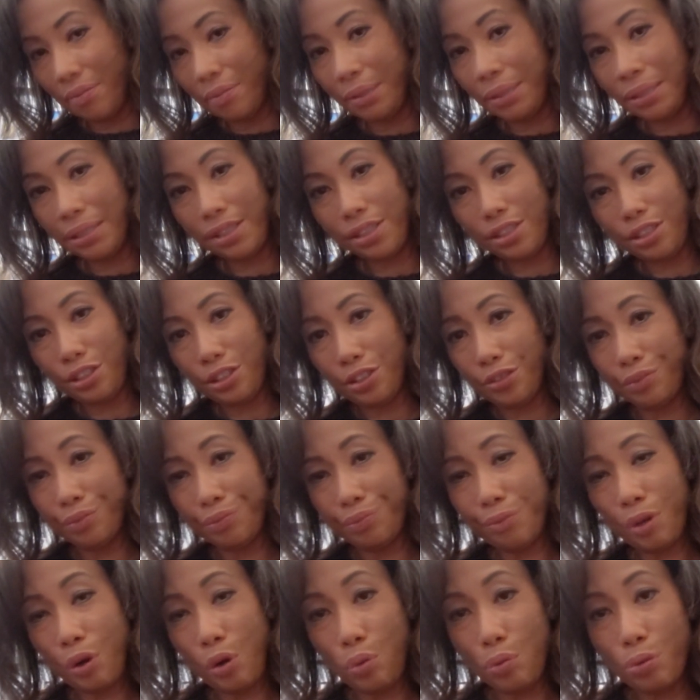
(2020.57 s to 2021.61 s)
because
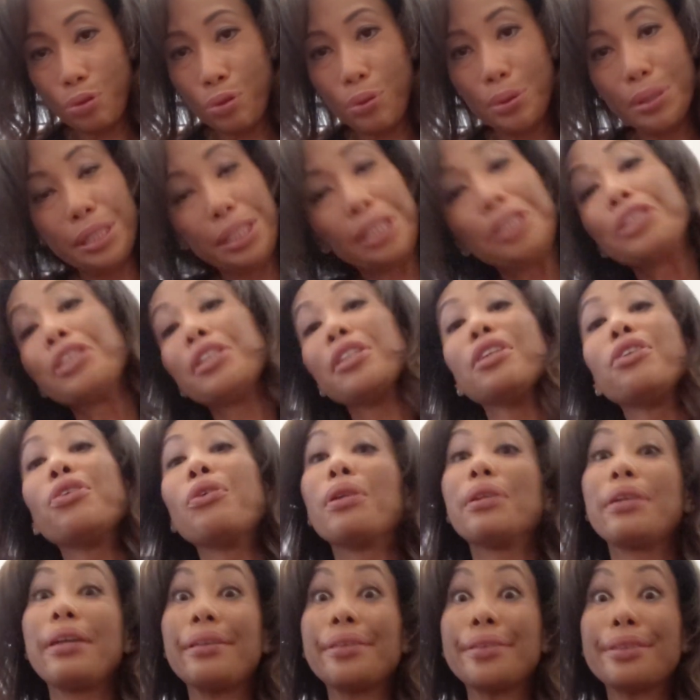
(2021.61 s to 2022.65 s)
homeschool teaching and
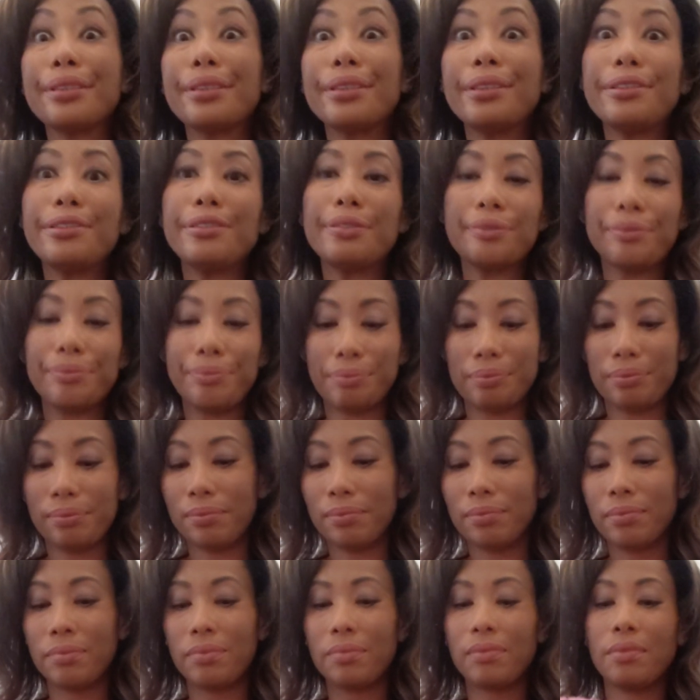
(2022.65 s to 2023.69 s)
all that stuff.
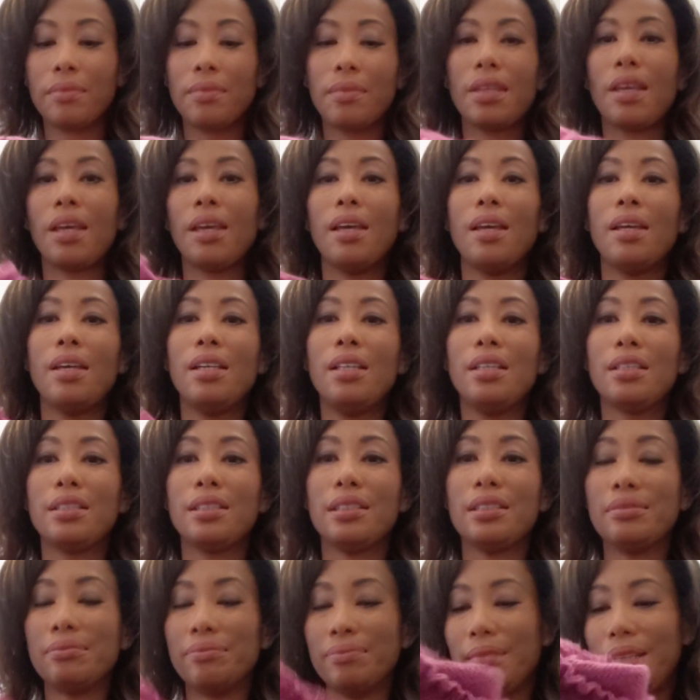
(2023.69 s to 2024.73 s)

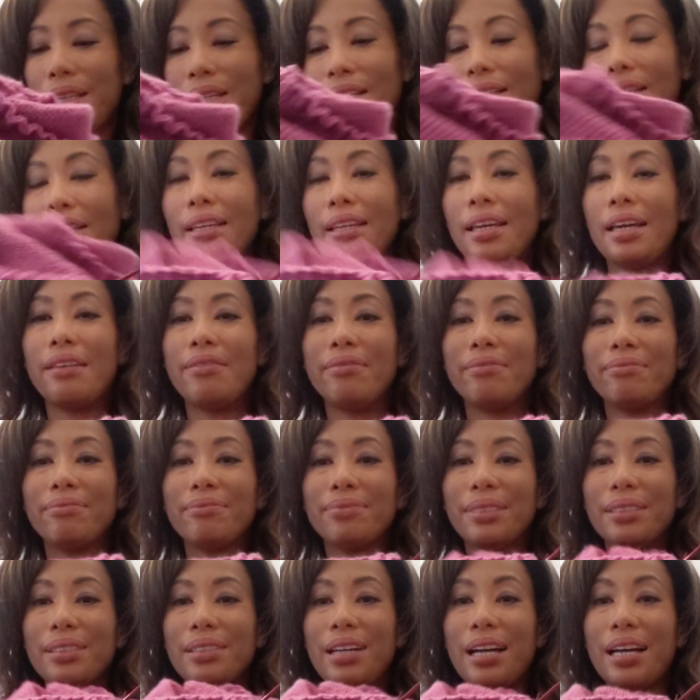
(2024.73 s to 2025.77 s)
So, yeah.
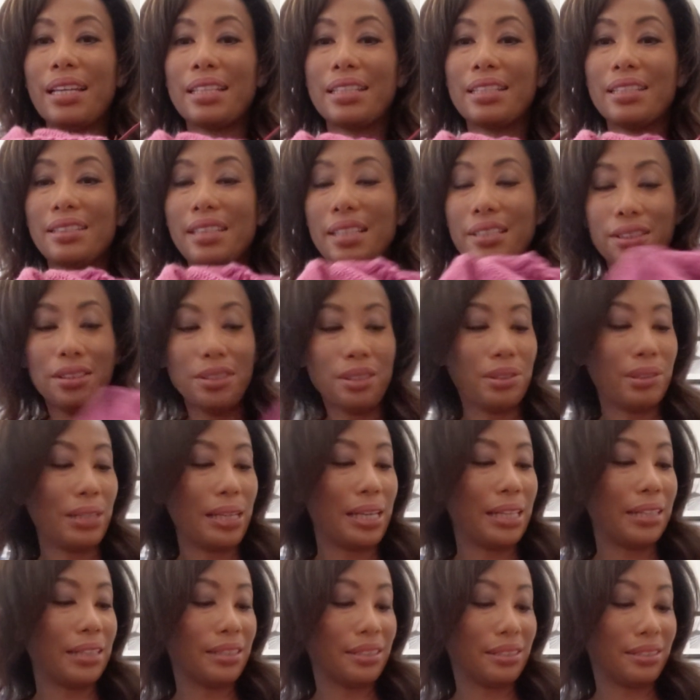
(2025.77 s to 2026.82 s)
So I still need to do
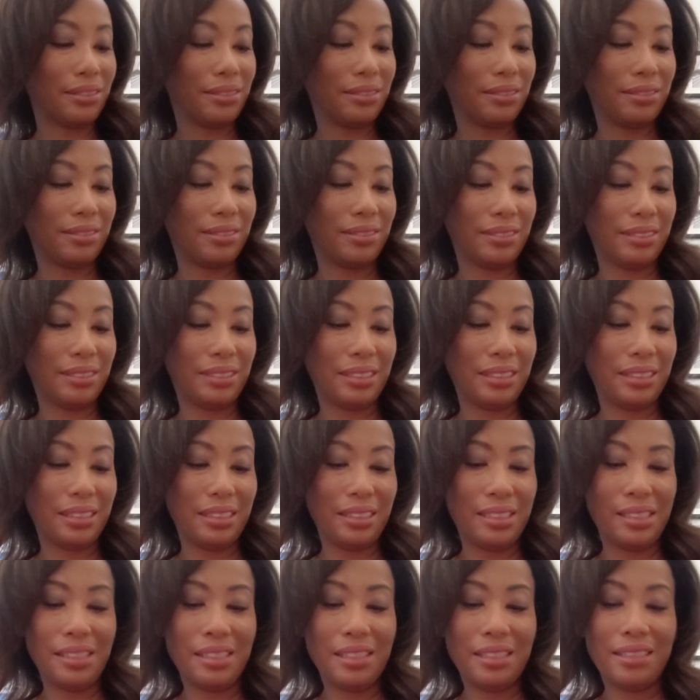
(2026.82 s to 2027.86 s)
that.
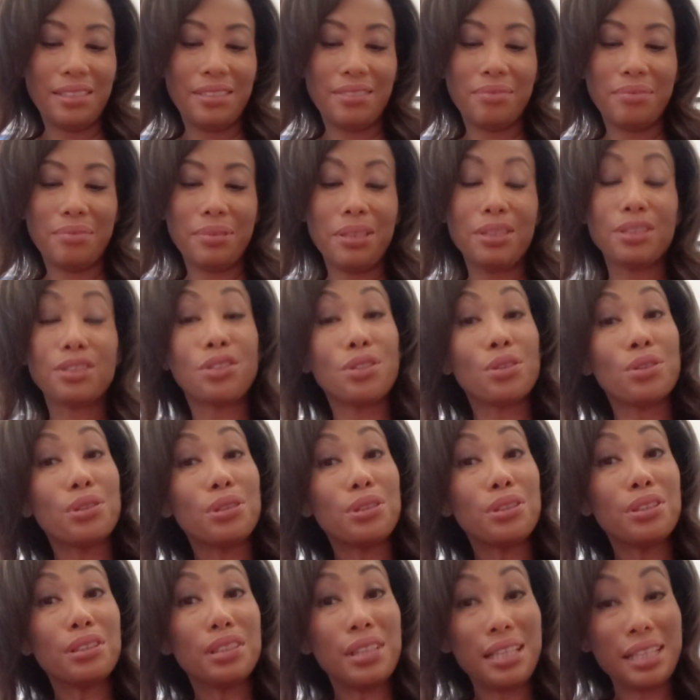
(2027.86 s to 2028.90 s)
But it's
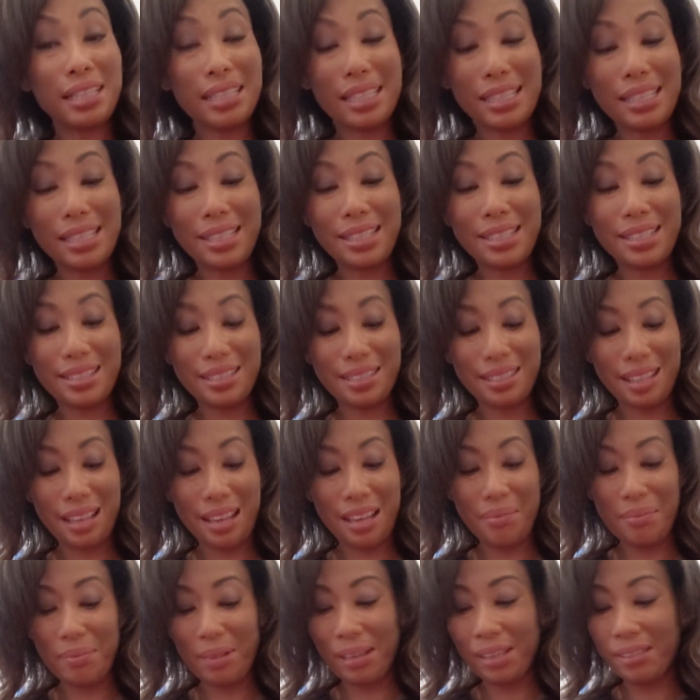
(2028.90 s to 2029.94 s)
so nice.
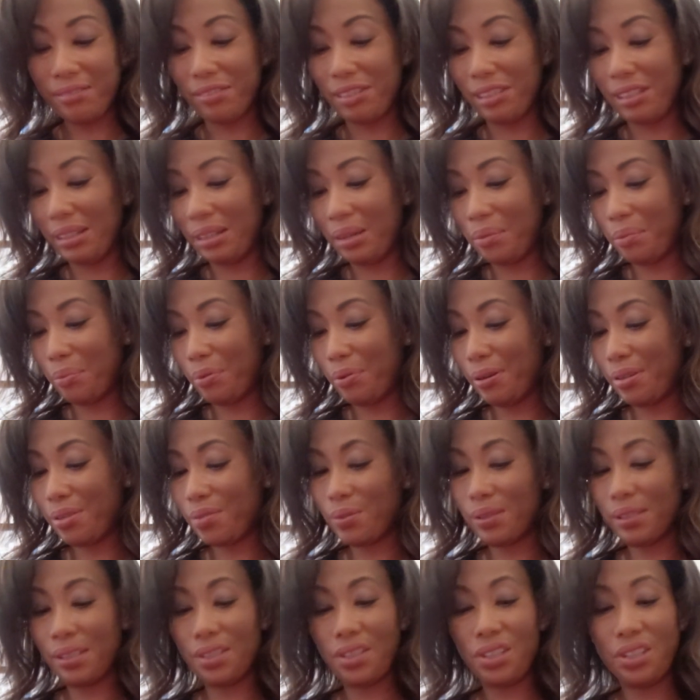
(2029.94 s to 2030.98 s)
I'm like really
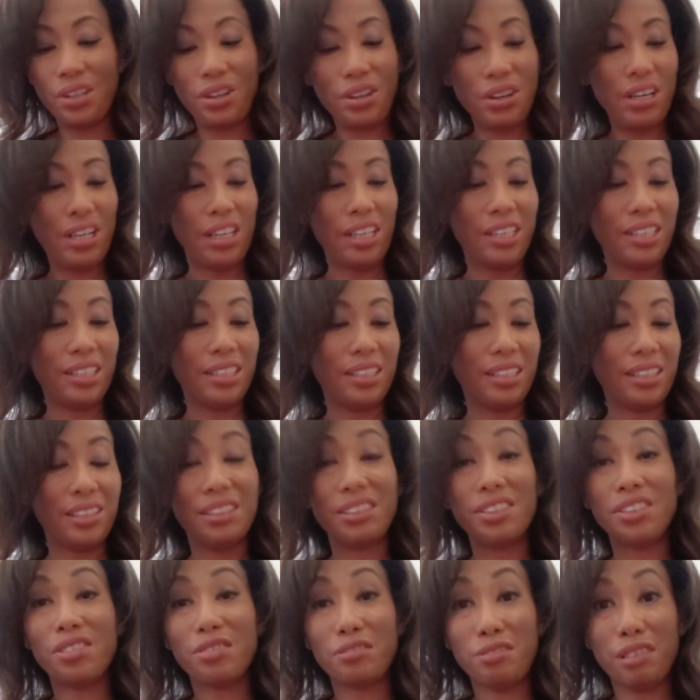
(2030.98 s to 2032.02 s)
impressed with this yarn. It
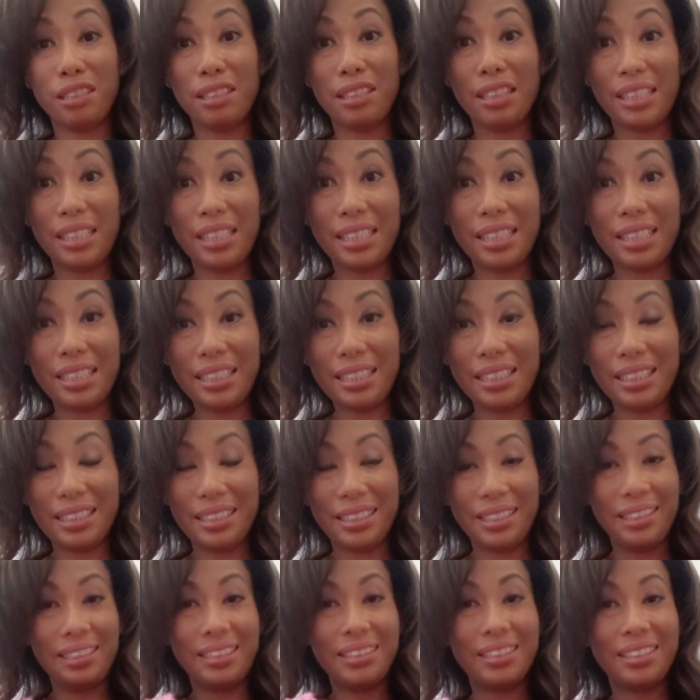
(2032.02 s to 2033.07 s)
looks really
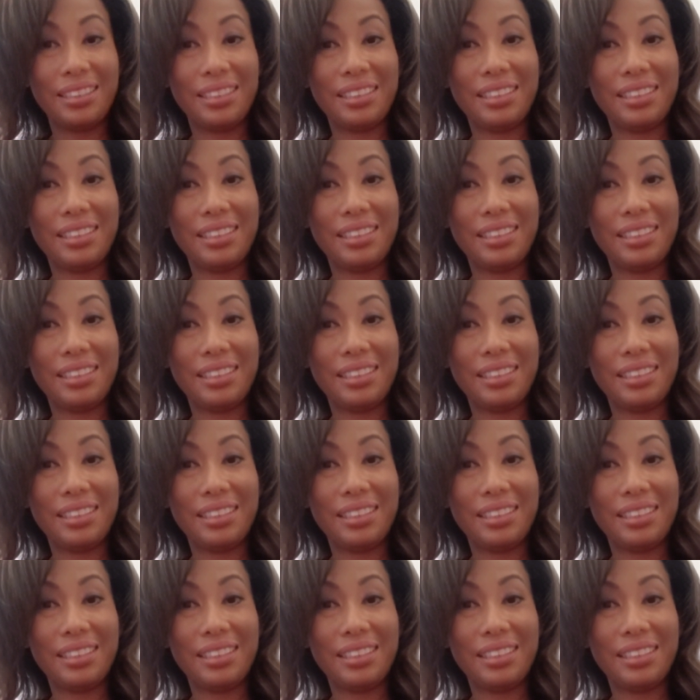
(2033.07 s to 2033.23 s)
good,